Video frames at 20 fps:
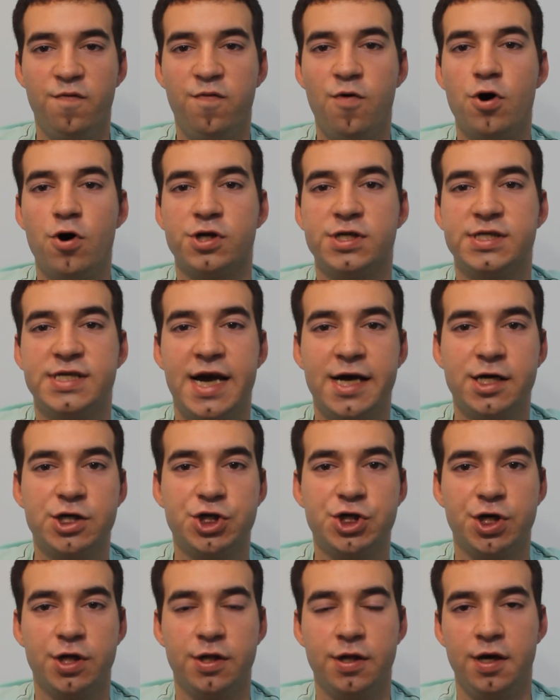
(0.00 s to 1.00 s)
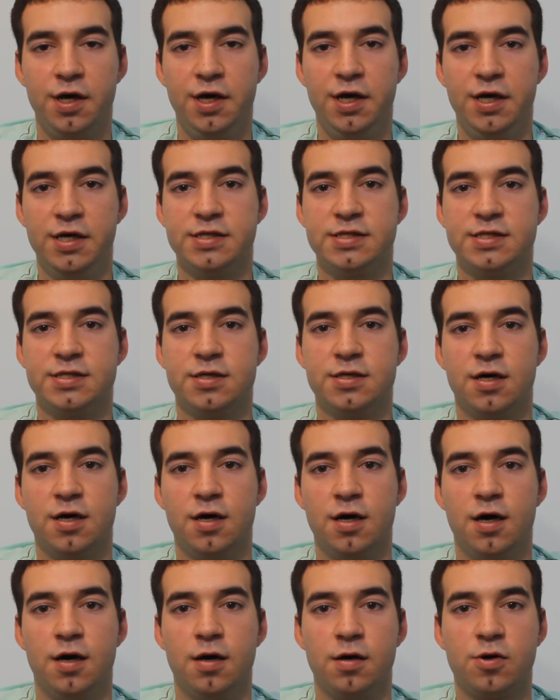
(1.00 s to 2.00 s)
Fourth section is
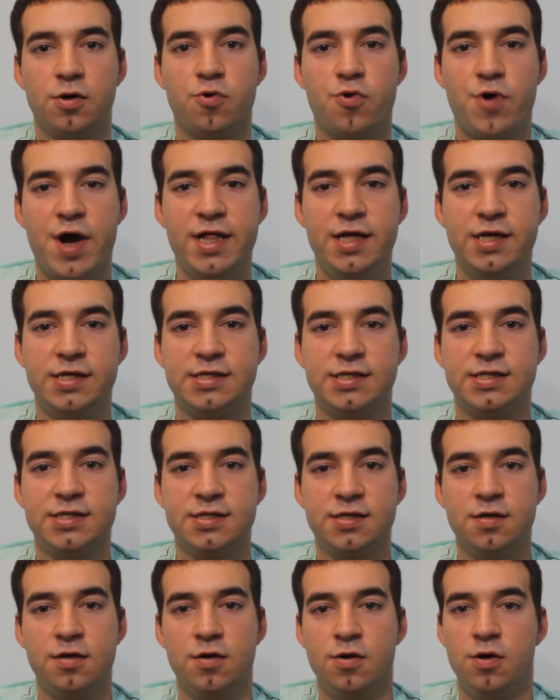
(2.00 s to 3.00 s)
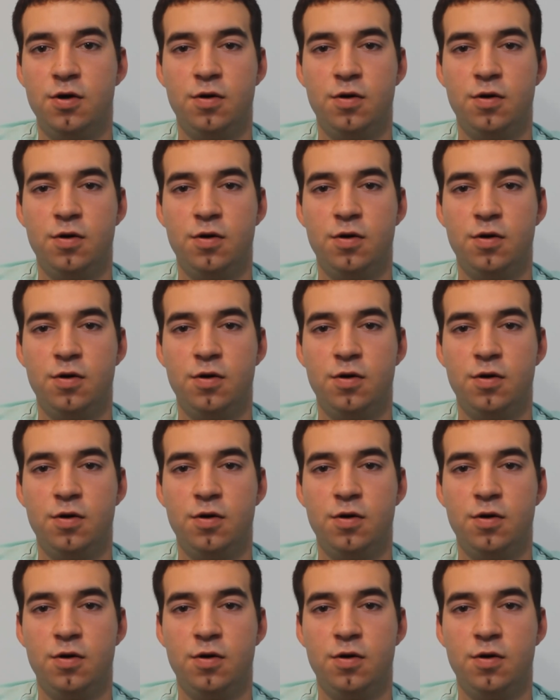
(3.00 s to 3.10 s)
credits.